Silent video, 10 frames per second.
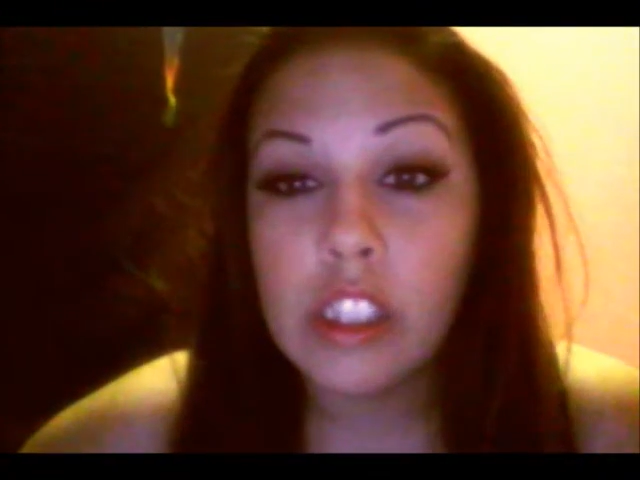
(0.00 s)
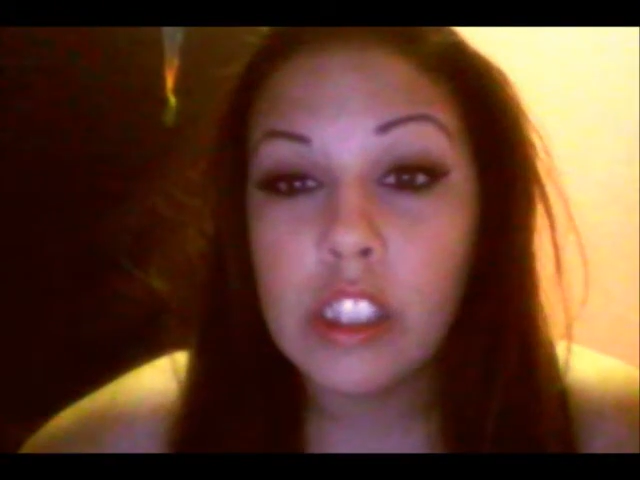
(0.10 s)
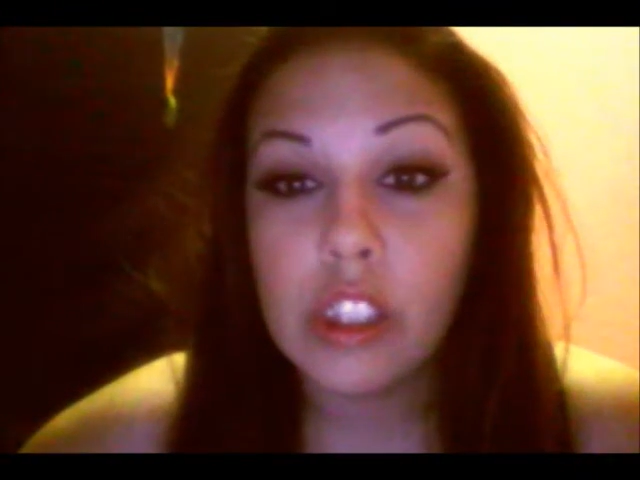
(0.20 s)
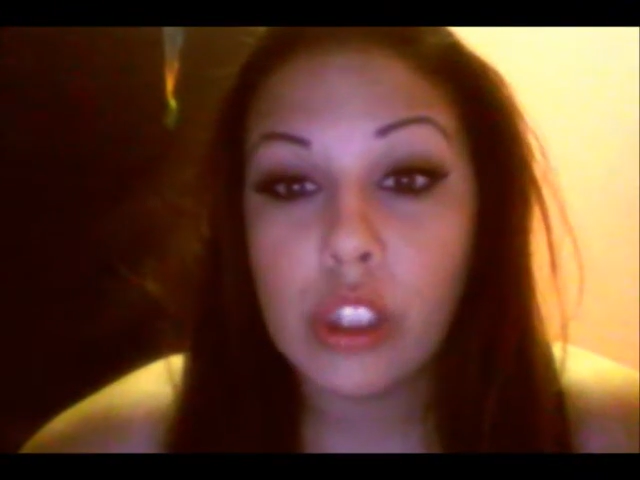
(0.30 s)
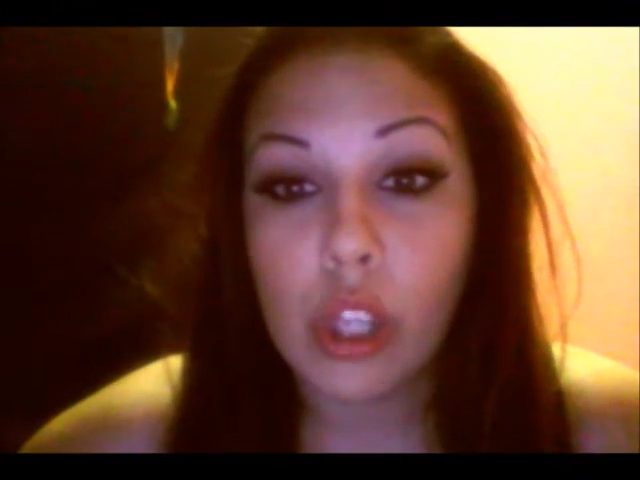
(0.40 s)

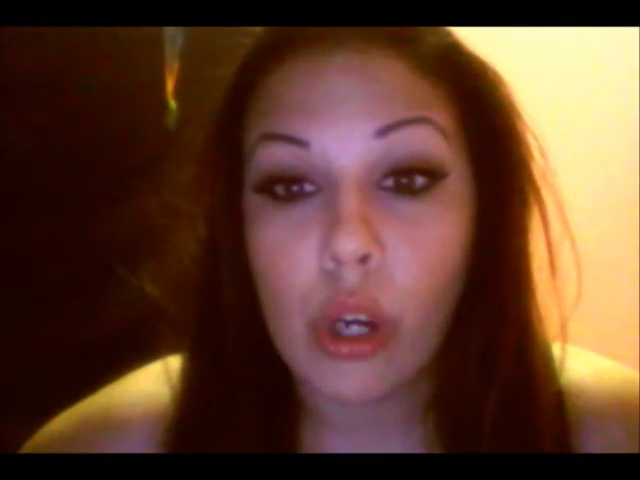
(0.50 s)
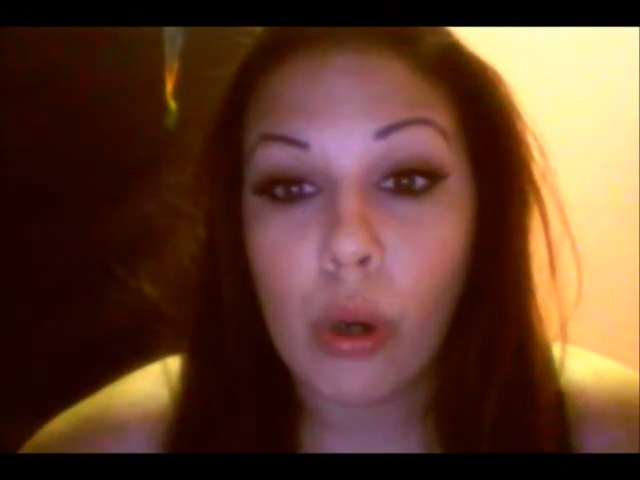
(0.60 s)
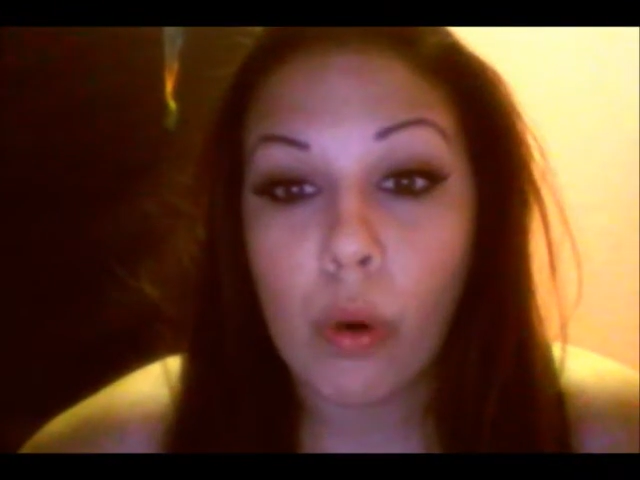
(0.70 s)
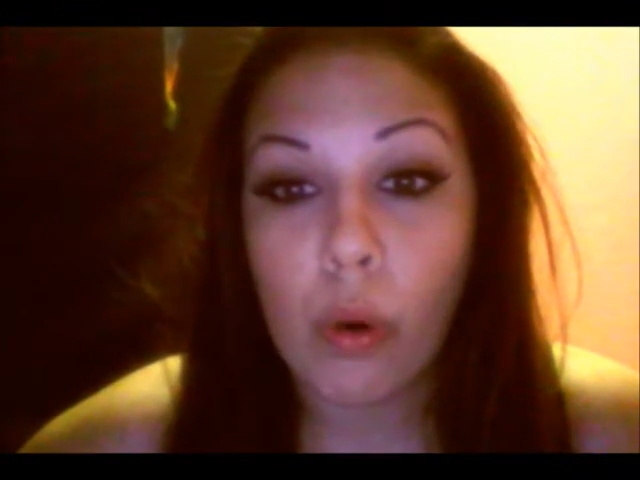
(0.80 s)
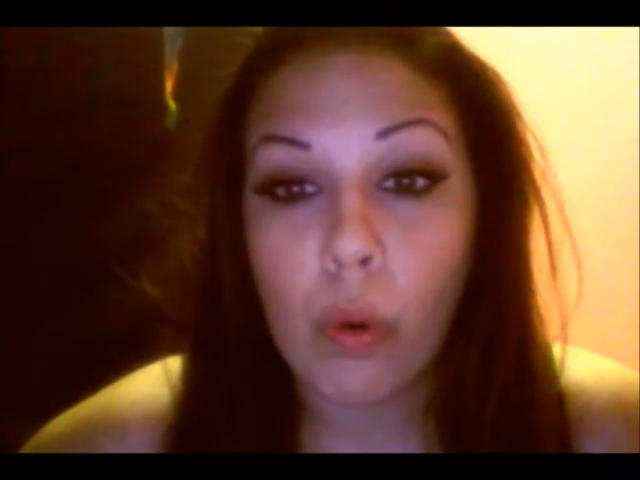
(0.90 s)

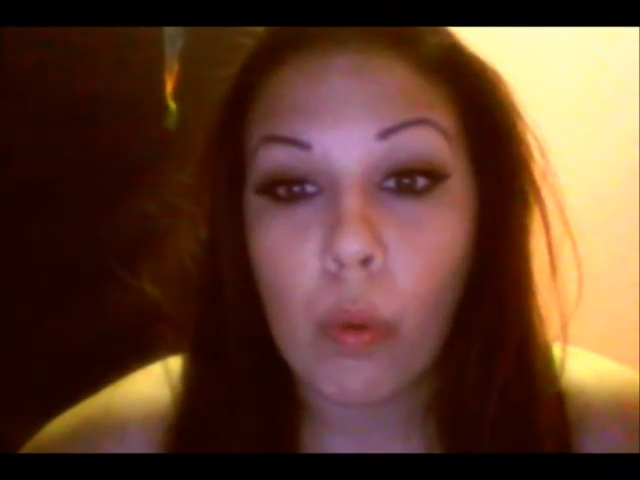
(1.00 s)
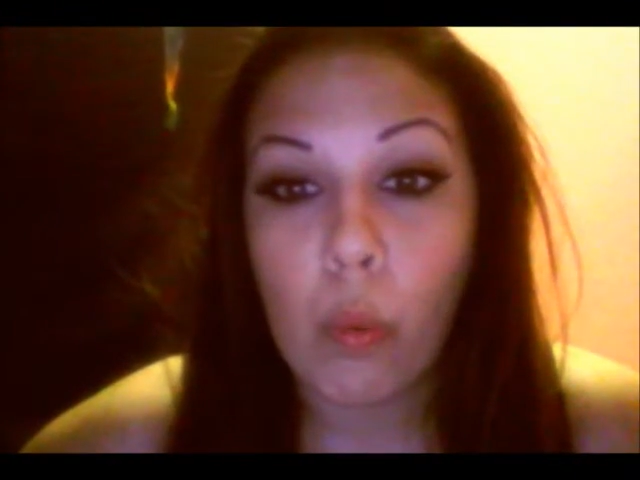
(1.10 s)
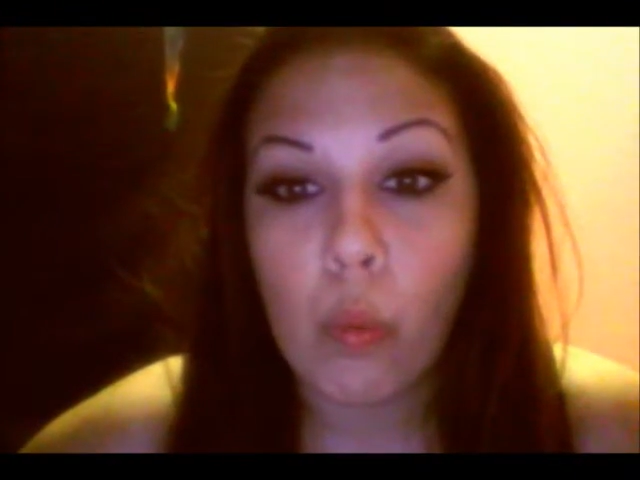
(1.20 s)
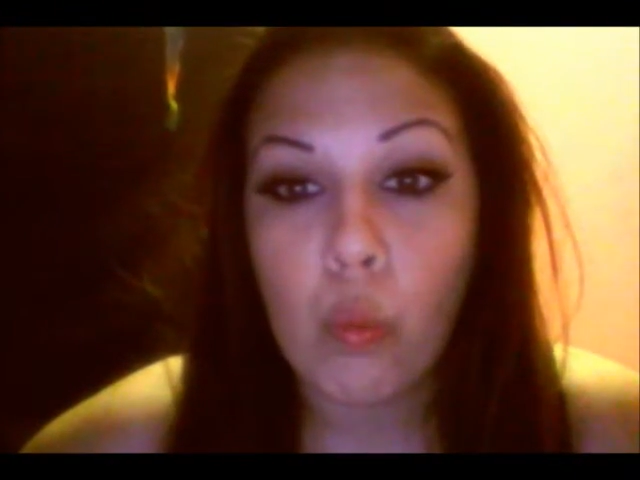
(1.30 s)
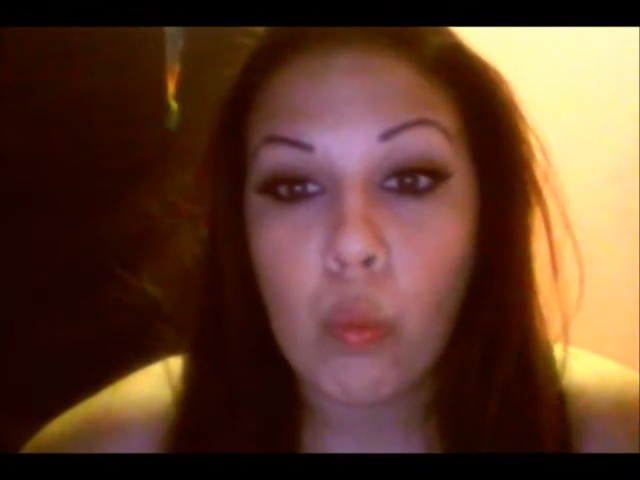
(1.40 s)

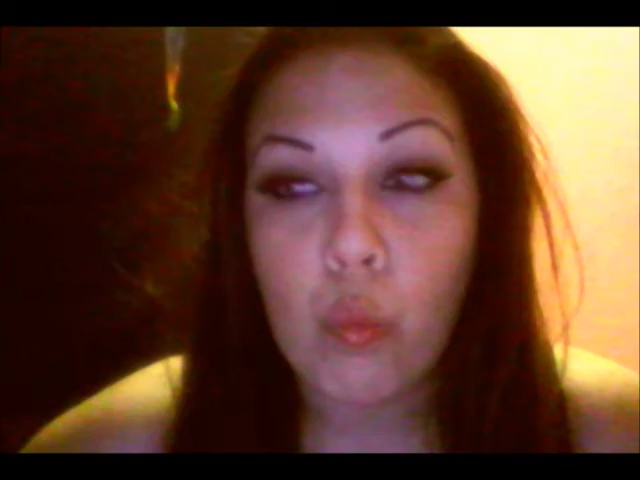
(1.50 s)
so